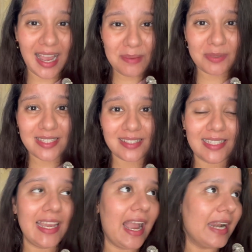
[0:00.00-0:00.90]
I
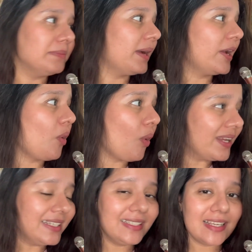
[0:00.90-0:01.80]
personally had my
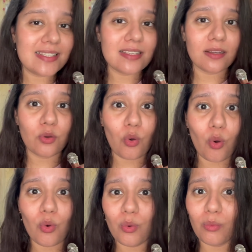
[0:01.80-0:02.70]
oiliness
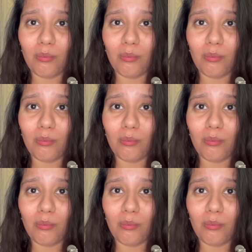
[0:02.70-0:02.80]
go